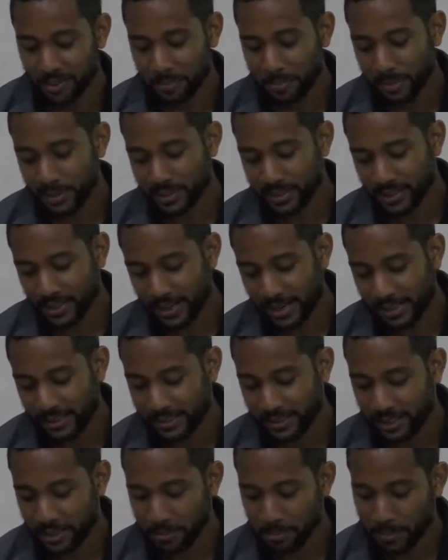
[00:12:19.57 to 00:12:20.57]

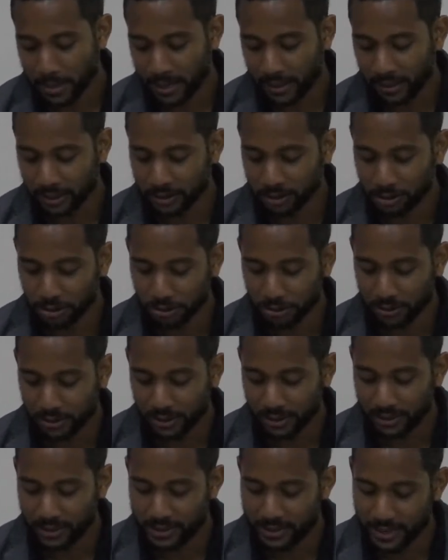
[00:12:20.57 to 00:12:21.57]
personality imbalance due
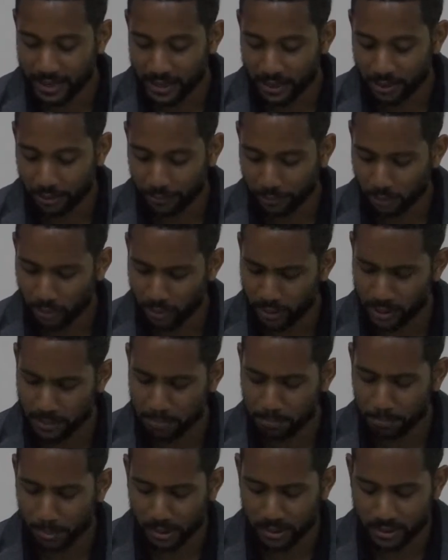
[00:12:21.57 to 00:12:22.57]
to a desire for
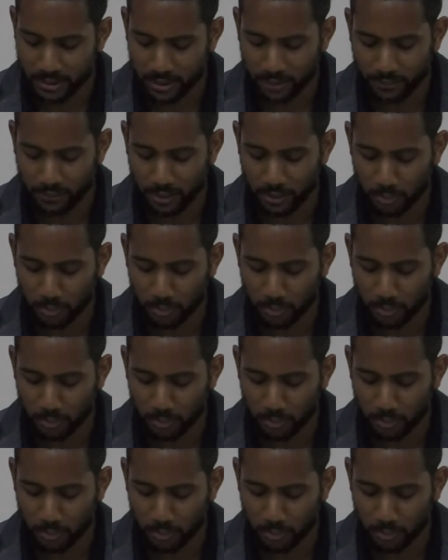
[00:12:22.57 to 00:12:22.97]
impulsive